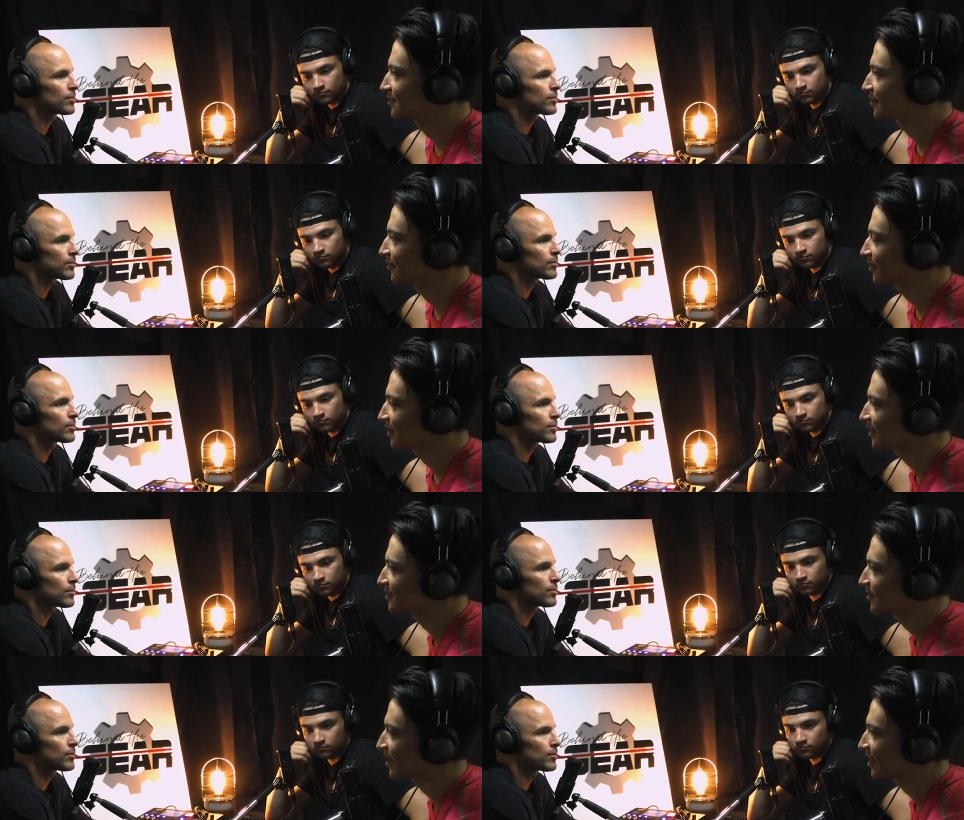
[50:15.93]
Speaker 1: start on a lot of
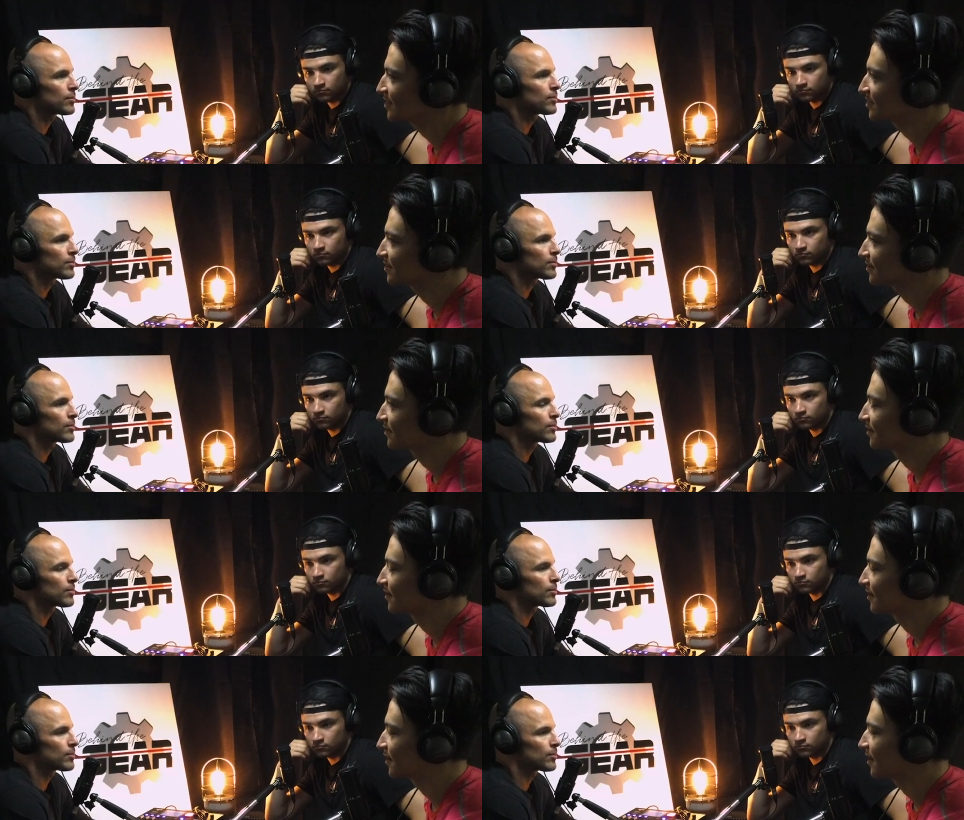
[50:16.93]
kids my age, and
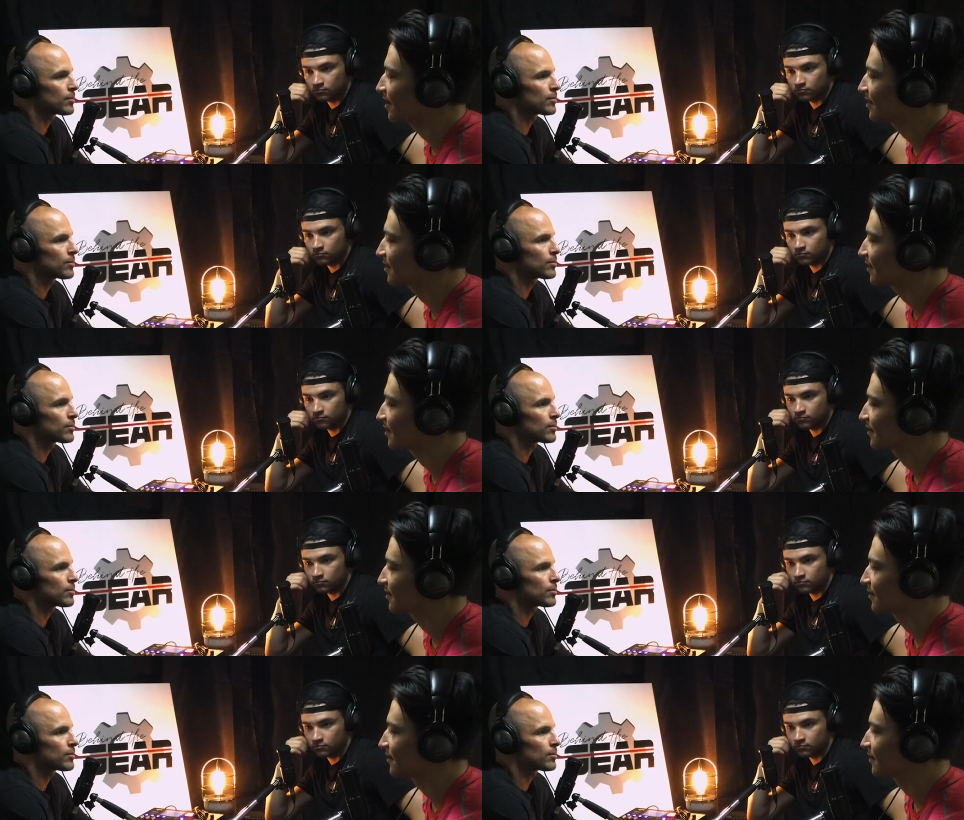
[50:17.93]
uh, I think
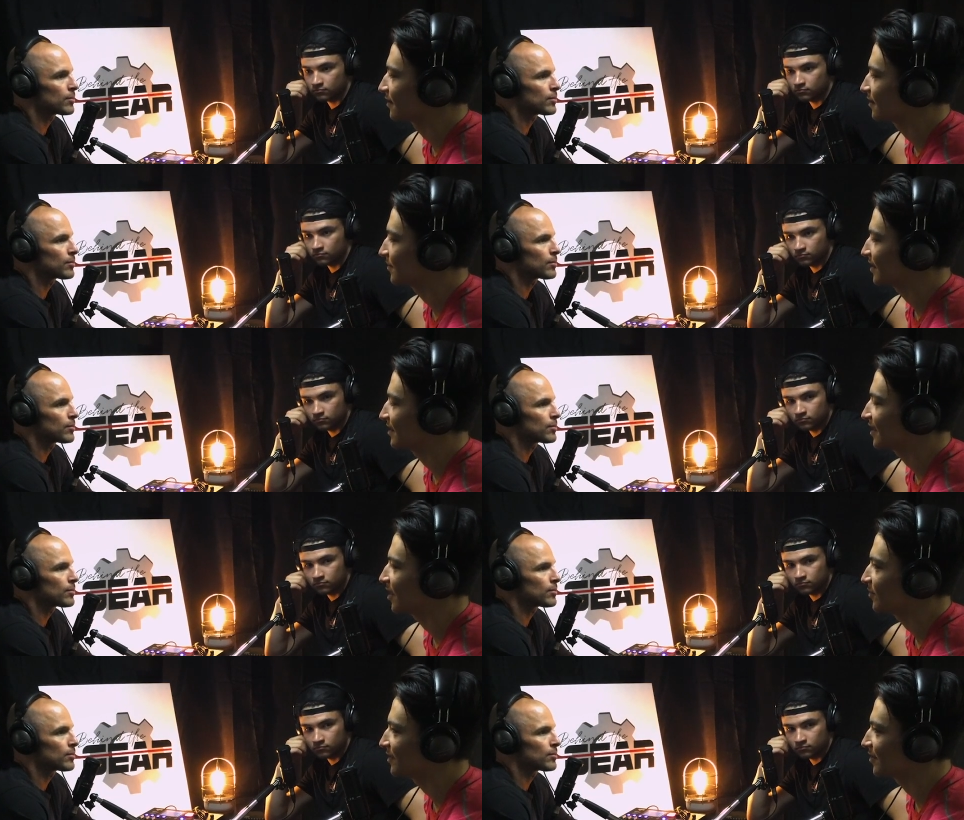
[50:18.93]
um, it did
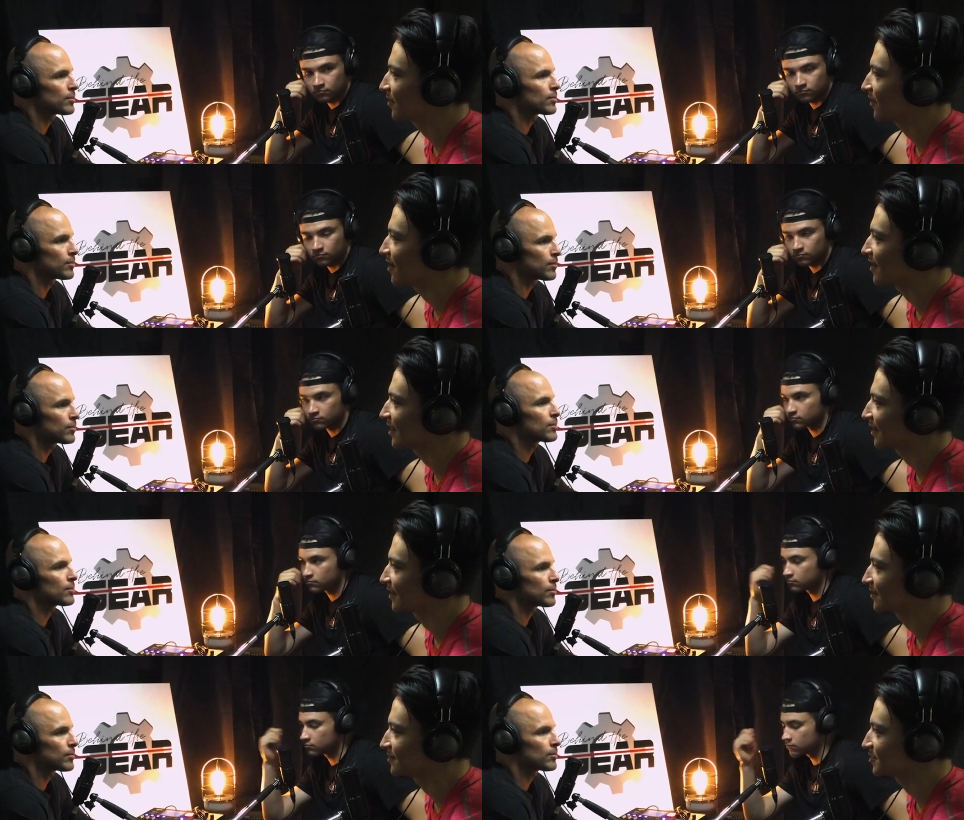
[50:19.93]
help me out a lot.
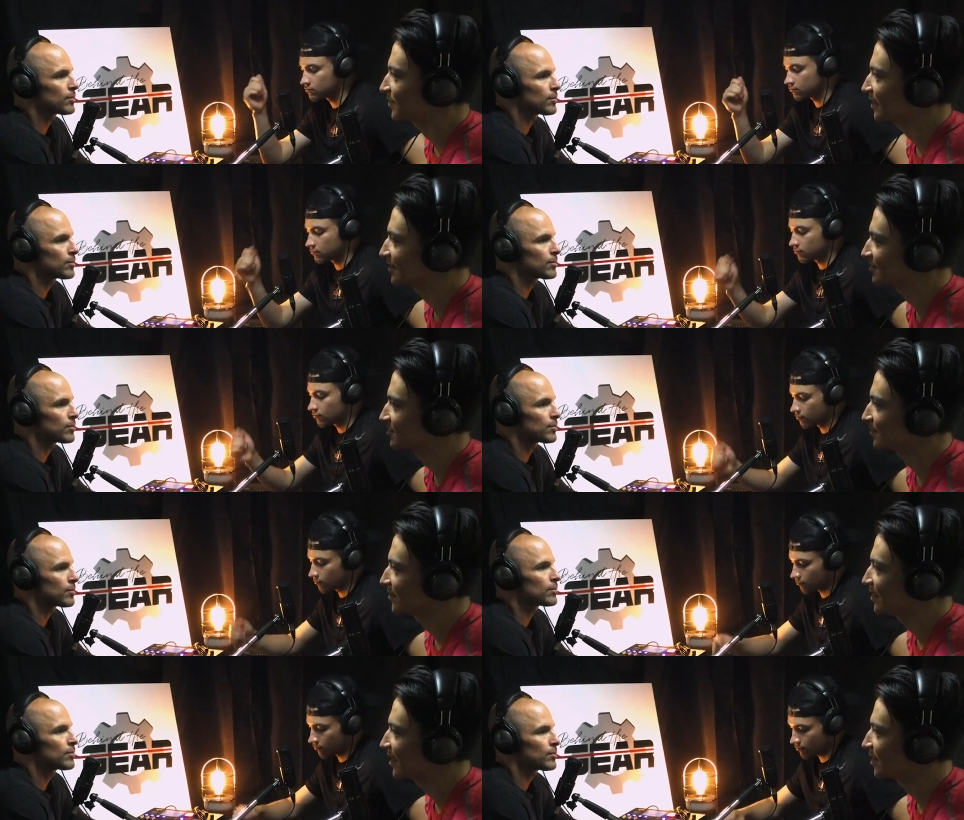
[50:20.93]
Like just being in the gym
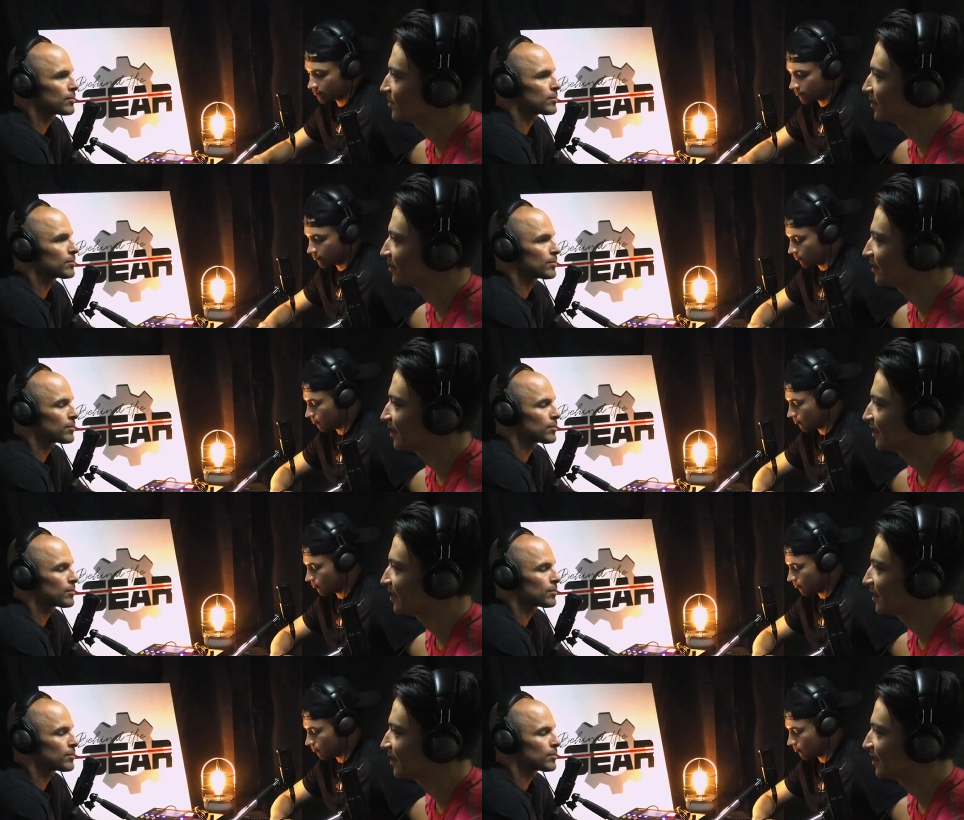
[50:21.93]
every day and being on